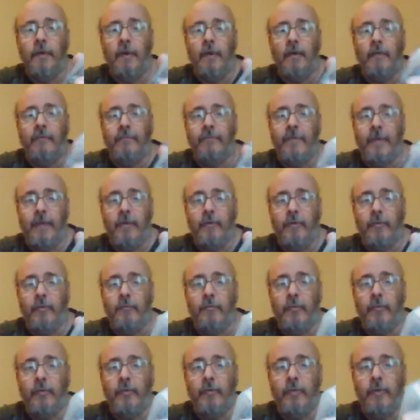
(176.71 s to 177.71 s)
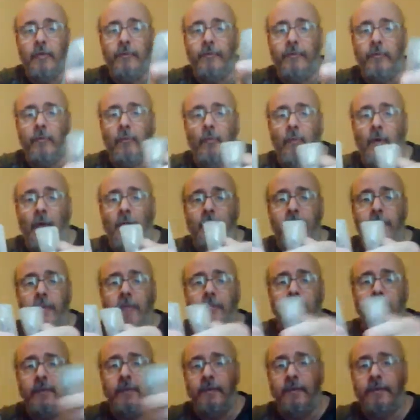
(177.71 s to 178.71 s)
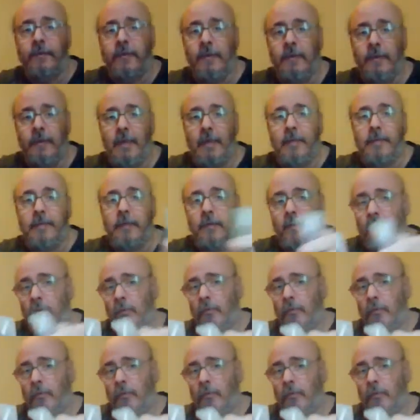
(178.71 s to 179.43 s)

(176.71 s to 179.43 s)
available if you want them disconnected